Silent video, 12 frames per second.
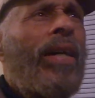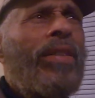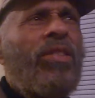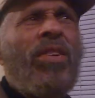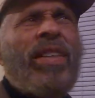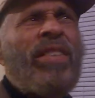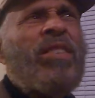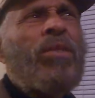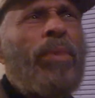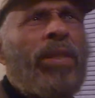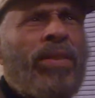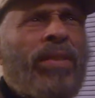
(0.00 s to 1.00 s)
so I
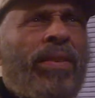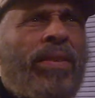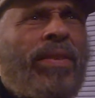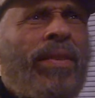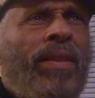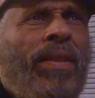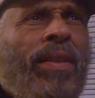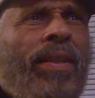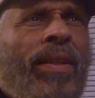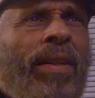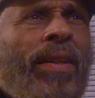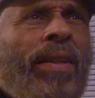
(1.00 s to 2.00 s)
dismissed
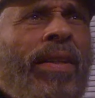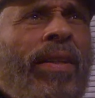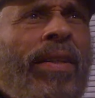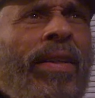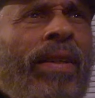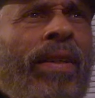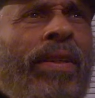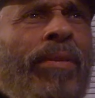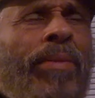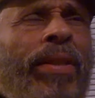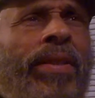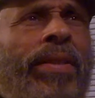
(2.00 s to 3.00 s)
it. In the
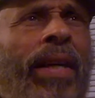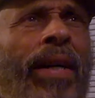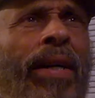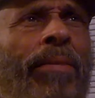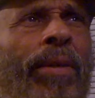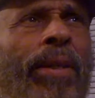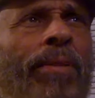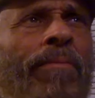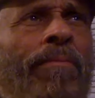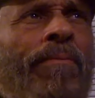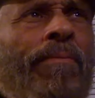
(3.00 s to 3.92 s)
meantime,